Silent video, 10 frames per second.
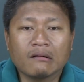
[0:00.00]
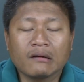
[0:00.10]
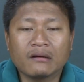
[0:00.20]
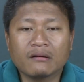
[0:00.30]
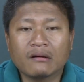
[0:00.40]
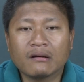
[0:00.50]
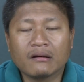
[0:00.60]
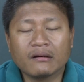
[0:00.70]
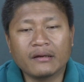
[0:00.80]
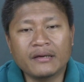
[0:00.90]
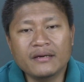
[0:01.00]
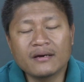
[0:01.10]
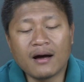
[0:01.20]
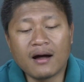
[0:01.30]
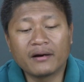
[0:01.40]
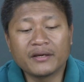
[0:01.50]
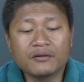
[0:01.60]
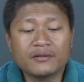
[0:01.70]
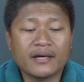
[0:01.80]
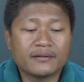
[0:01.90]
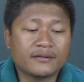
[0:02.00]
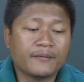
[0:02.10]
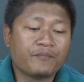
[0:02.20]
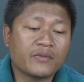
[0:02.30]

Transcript: he argued that